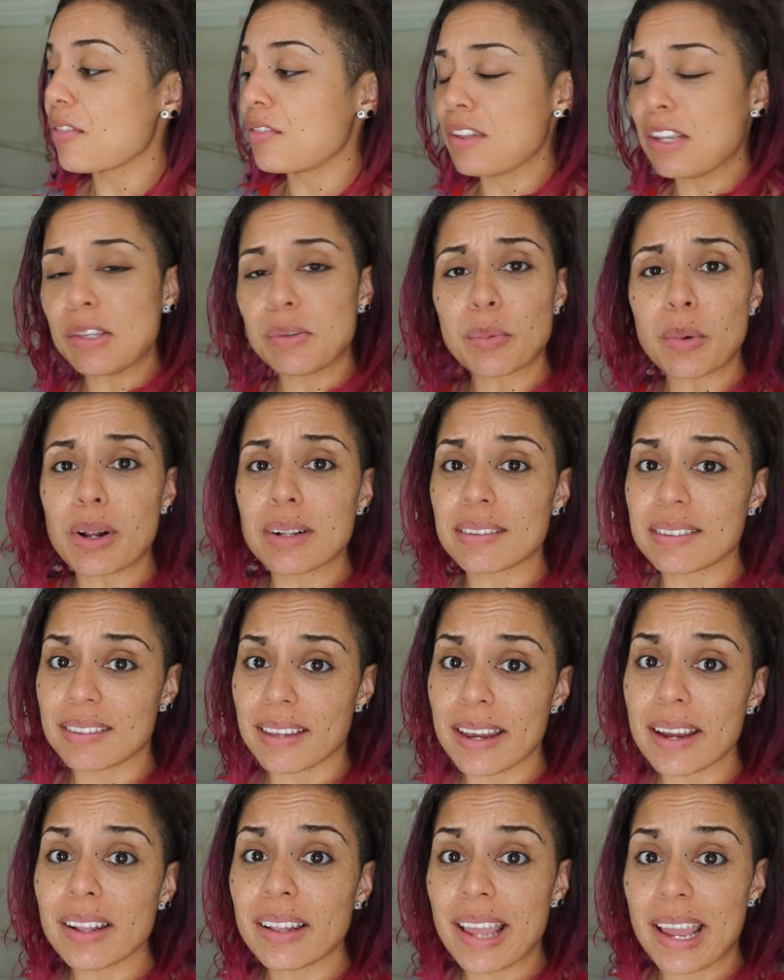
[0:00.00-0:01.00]
These were on
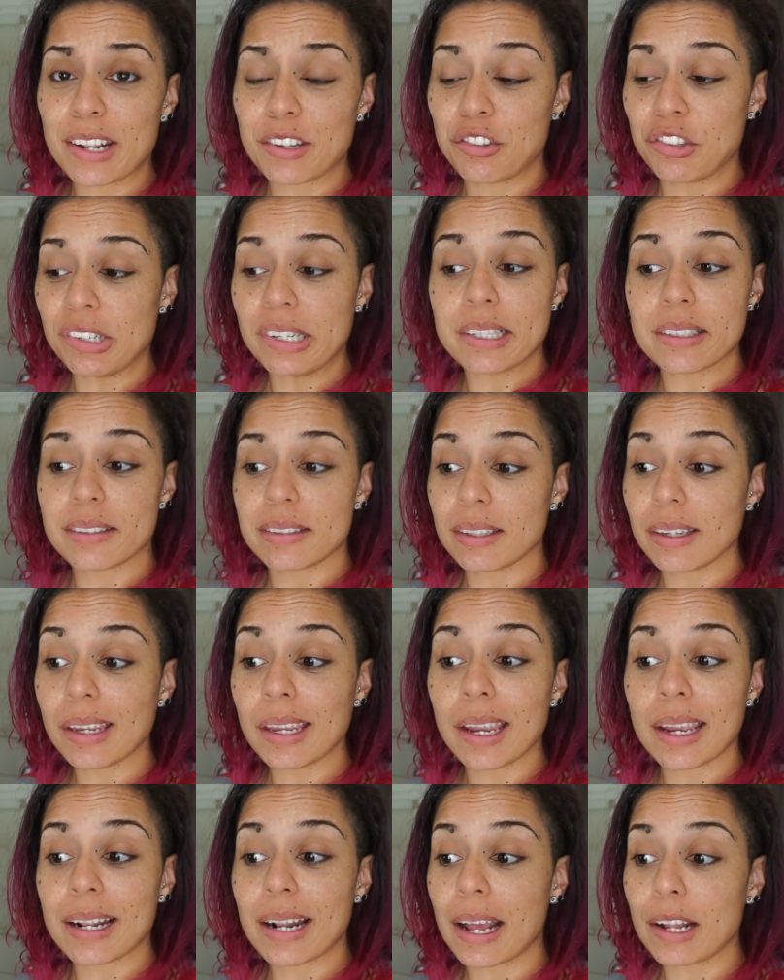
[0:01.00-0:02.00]
sale at
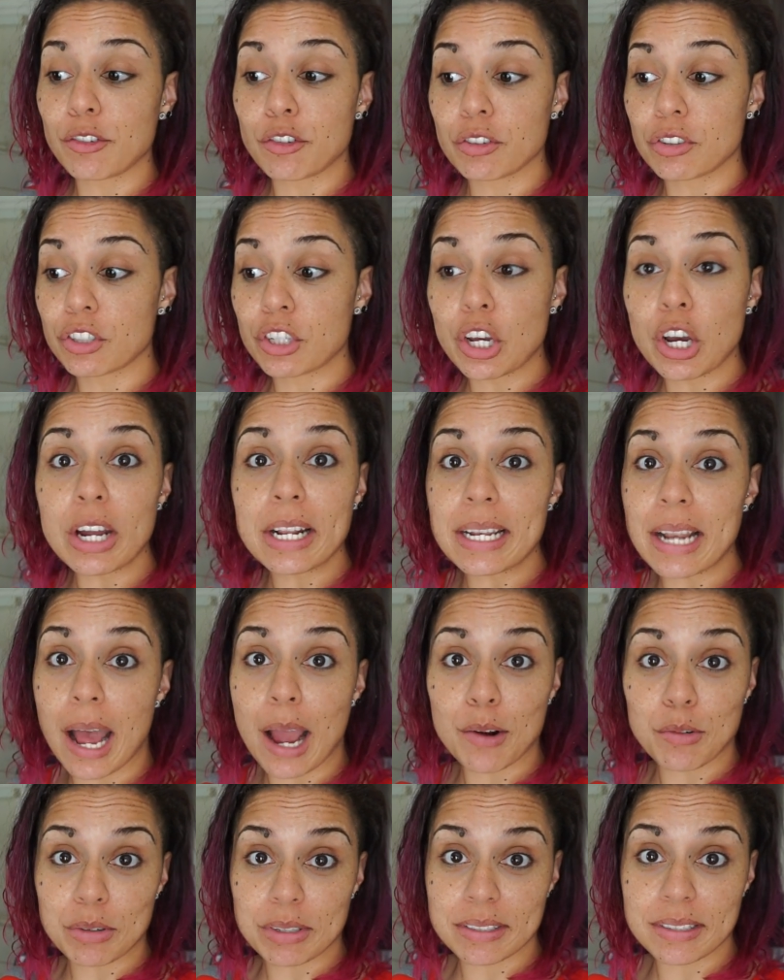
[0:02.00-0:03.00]
GNC, and I just could
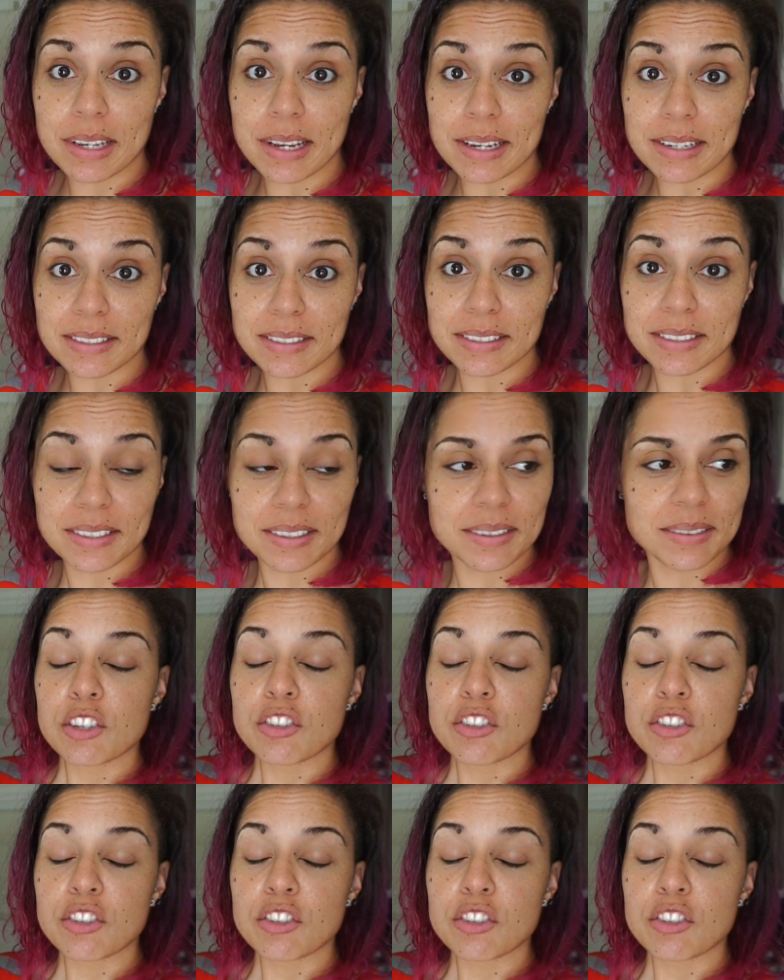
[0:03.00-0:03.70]
not resist.